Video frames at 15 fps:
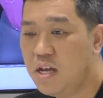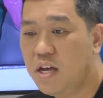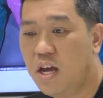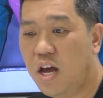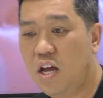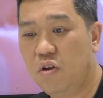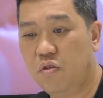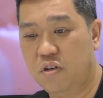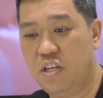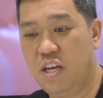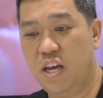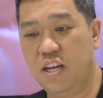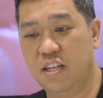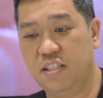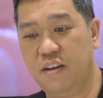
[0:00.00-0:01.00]
Look,
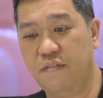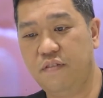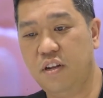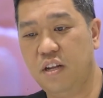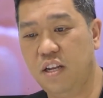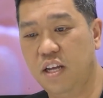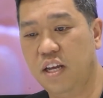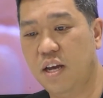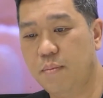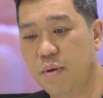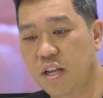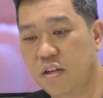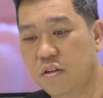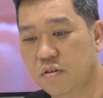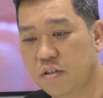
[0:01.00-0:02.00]
yeah, definitely. I
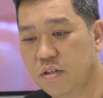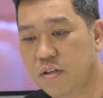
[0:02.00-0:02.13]
mean, look,